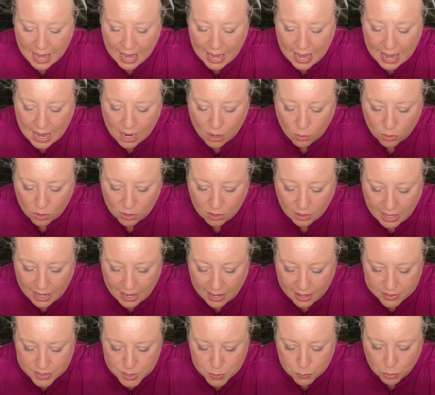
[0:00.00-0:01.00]
Our
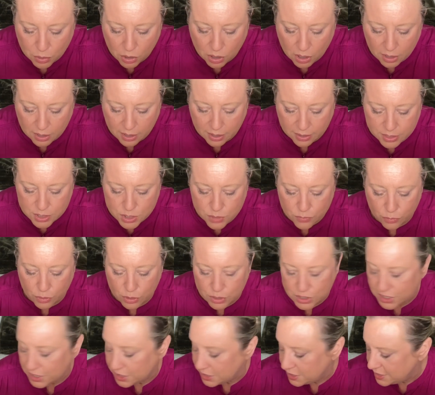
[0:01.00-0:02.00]
last products for
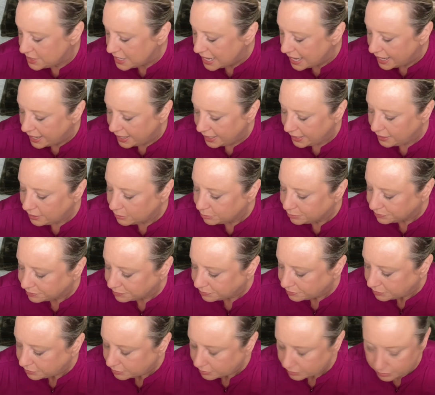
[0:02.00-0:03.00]
today,
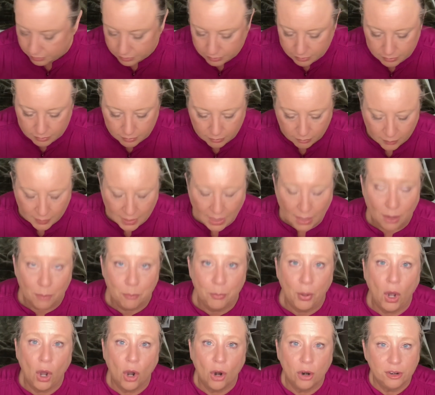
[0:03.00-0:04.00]

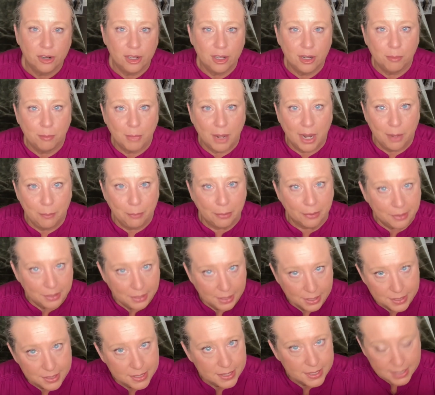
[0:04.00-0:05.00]
pardon my
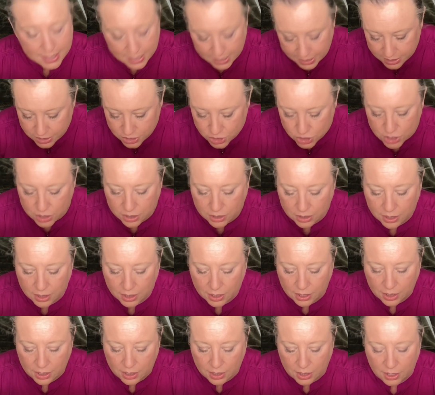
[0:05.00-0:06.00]
pronunciation,
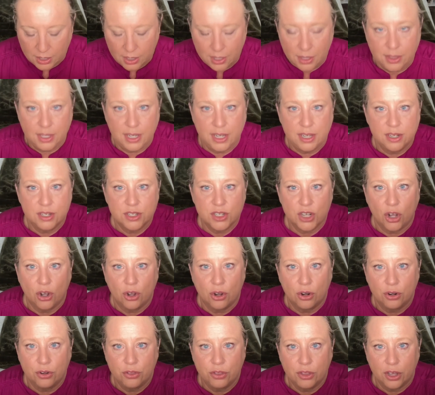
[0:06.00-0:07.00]
these
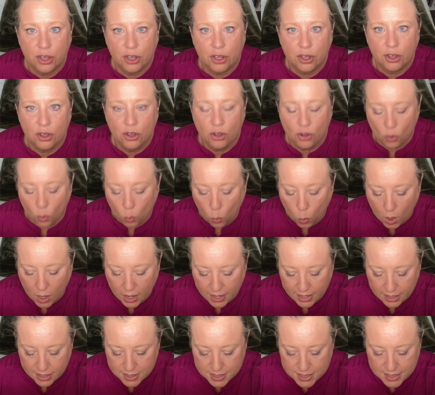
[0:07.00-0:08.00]
are the
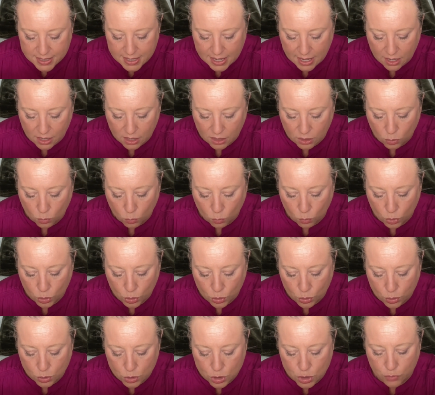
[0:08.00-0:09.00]
YSL
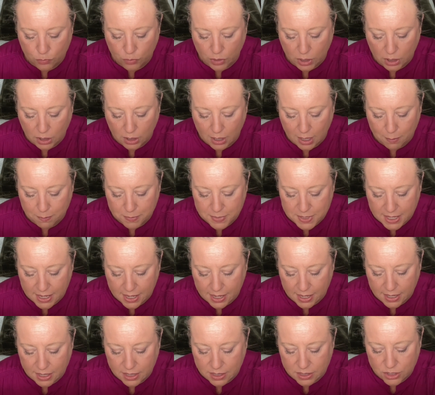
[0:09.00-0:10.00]
Rouge
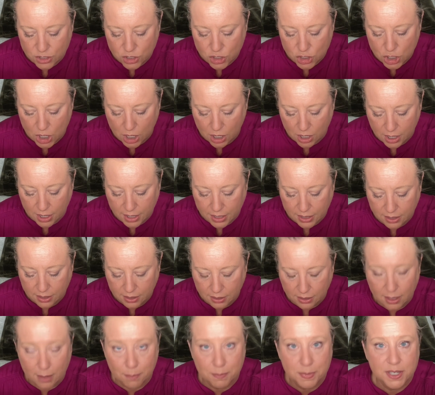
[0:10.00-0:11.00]
Volupté Shine
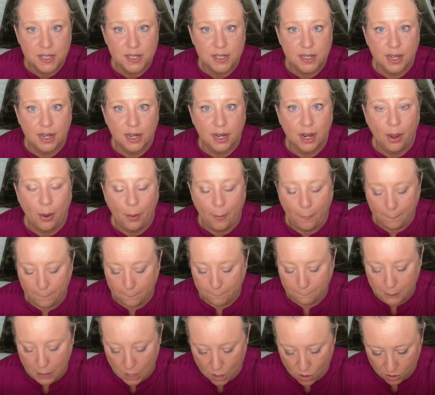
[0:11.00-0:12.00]
Lipstick
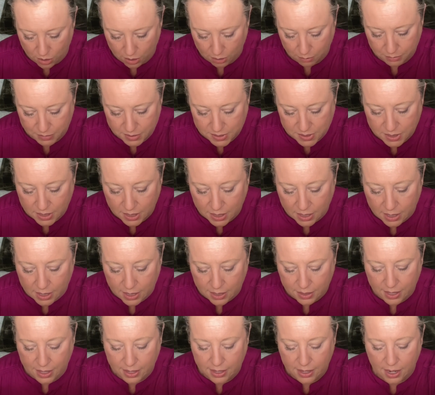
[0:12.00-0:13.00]
Balms.
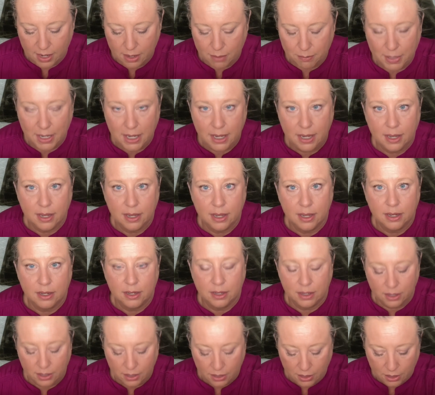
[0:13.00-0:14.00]
They come in